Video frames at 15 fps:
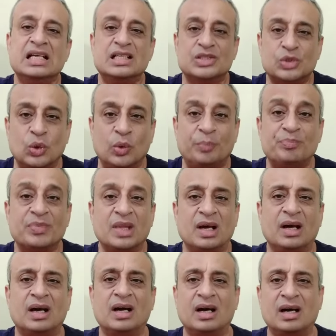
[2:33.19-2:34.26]
So uh,
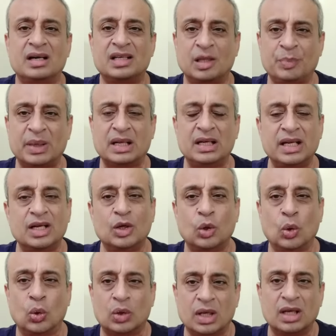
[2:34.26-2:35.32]
uh, typically
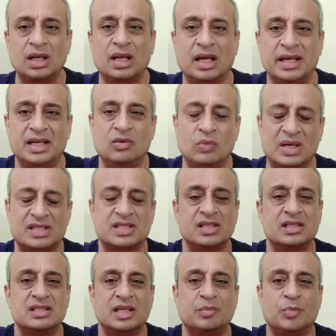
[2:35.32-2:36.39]
local
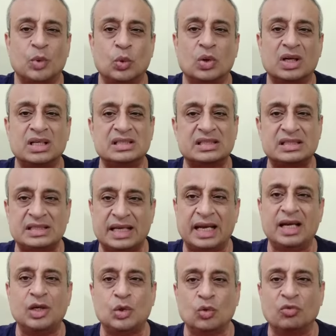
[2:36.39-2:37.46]
investors and brokers
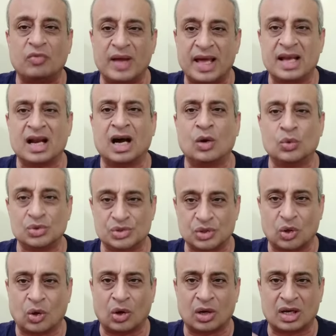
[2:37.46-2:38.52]
tend to warehouse
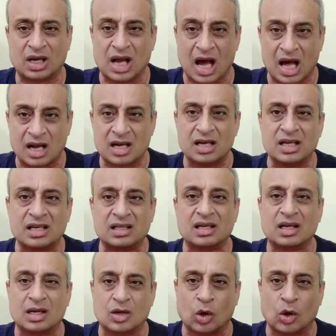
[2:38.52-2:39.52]
or garner,